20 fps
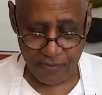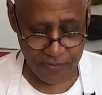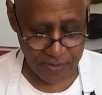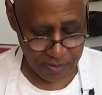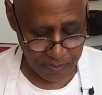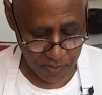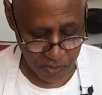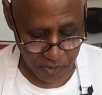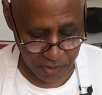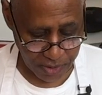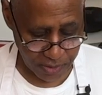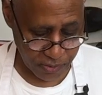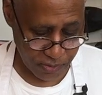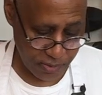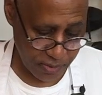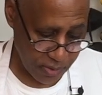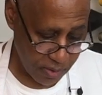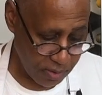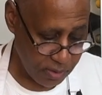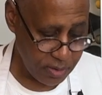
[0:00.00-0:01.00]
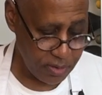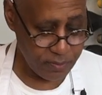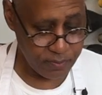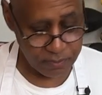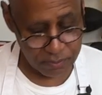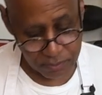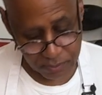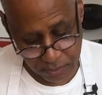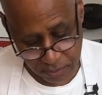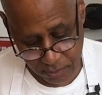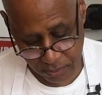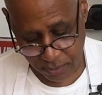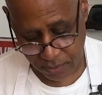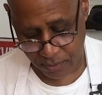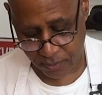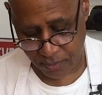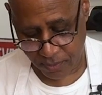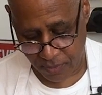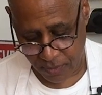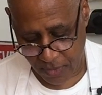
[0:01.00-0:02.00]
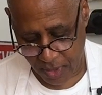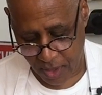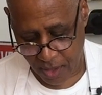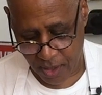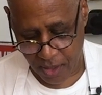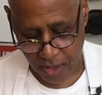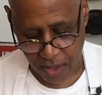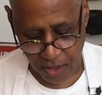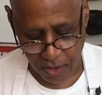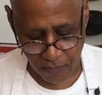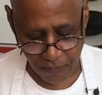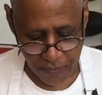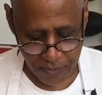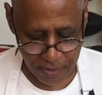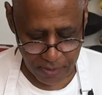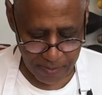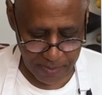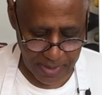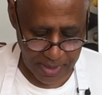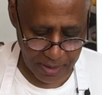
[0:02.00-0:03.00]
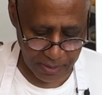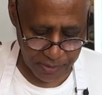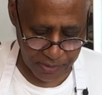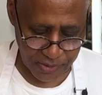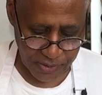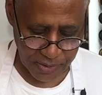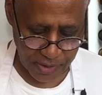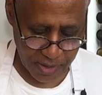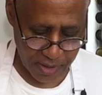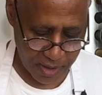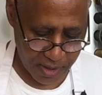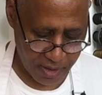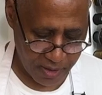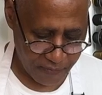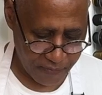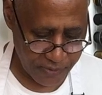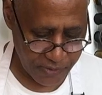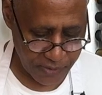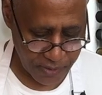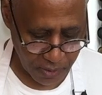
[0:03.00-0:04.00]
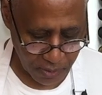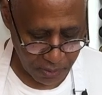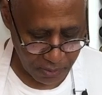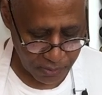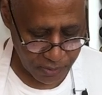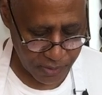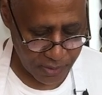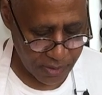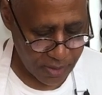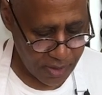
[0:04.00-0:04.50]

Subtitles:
them more control over the amount of salt,